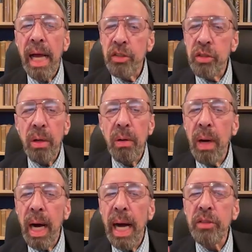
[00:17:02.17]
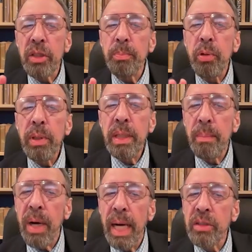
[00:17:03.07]
And so I just put
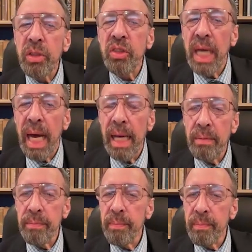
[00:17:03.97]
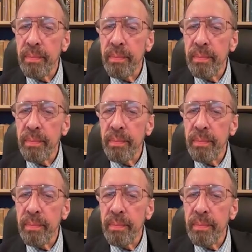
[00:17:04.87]
the box aside.